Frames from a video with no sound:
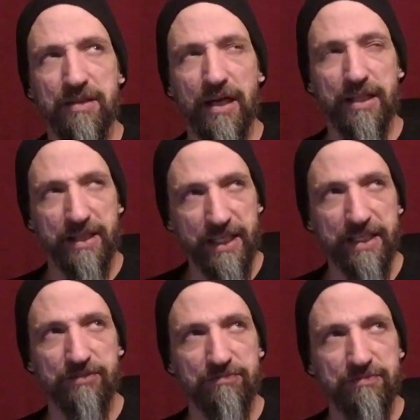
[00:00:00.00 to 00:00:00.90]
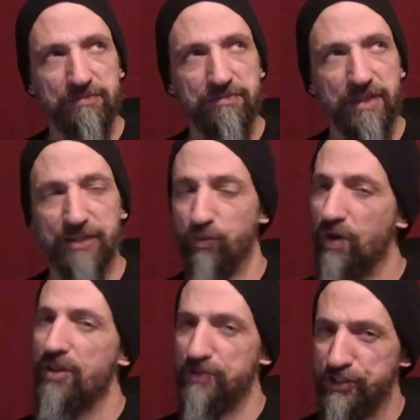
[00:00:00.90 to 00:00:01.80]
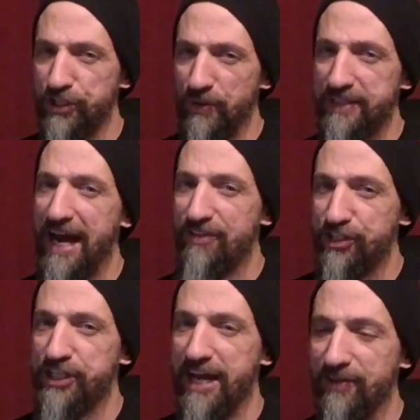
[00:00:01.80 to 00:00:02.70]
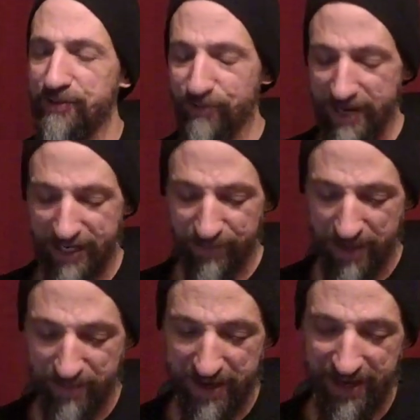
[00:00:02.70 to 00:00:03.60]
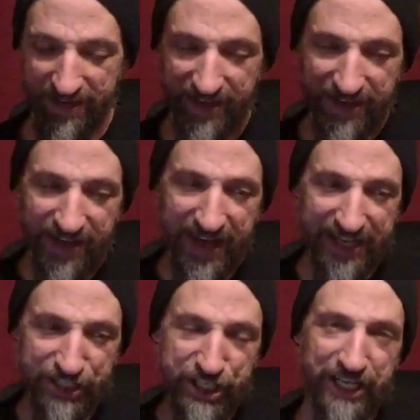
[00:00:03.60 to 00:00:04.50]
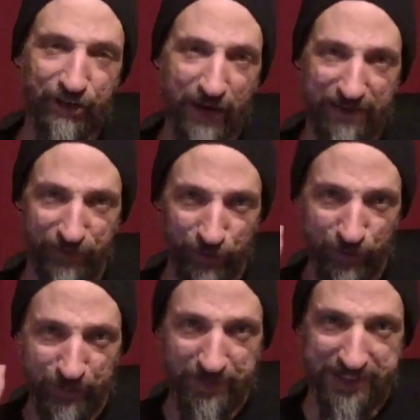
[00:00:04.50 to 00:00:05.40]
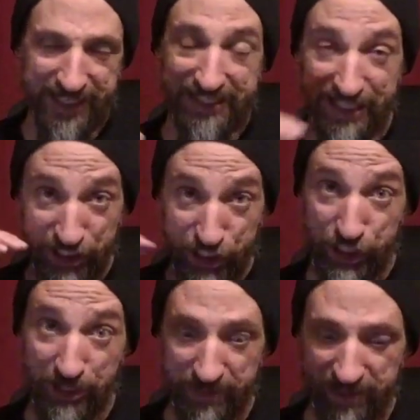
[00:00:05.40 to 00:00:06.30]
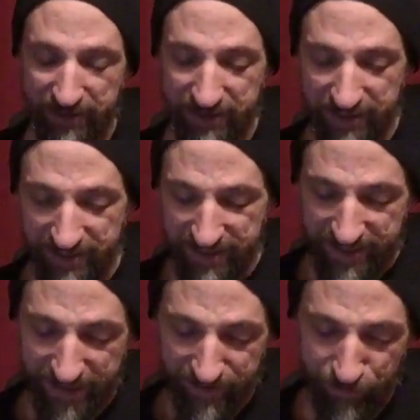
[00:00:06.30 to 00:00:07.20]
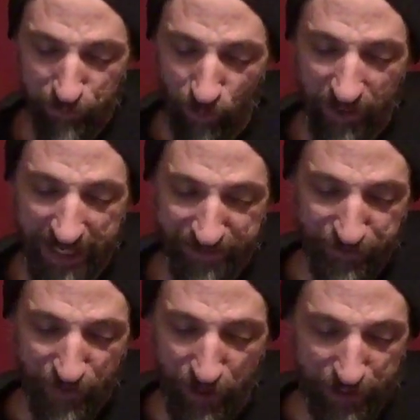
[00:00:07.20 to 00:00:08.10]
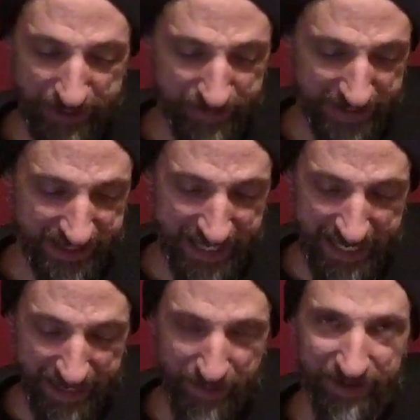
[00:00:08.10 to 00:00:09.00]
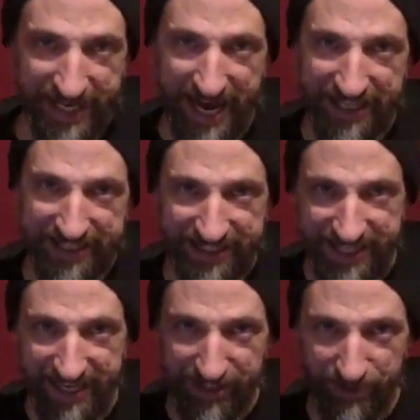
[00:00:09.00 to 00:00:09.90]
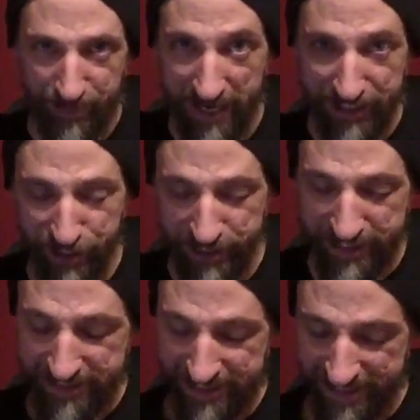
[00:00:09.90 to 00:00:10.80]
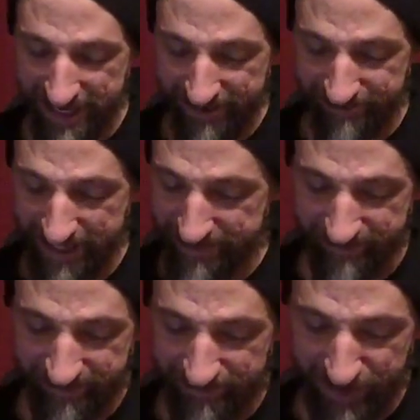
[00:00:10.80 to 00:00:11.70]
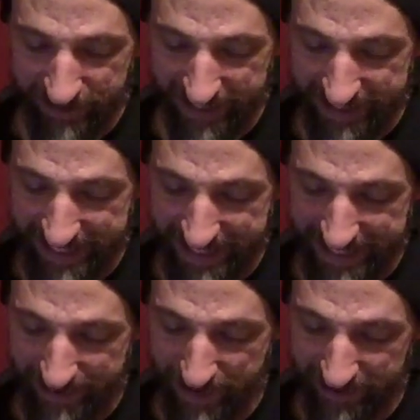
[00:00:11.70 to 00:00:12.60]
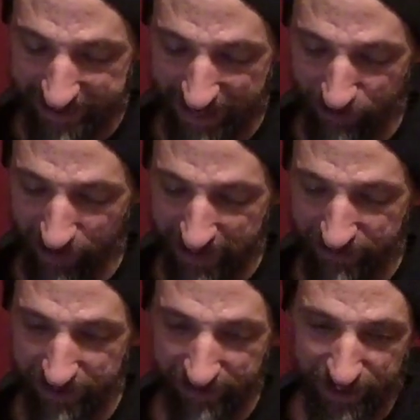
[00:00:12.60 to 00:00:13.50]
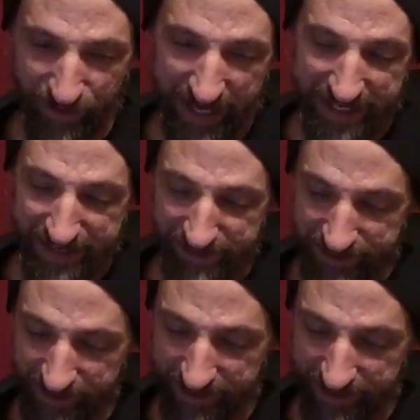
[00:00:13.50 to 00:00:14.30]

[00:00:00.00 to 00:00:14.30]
I think it's one of those two. It's either shackled or random. I made a geographical mistake, like a legitimate flora and fauna mistake about cactus and pine trees that I feel like an idiot about. Cause like I've only lived here, 80 years.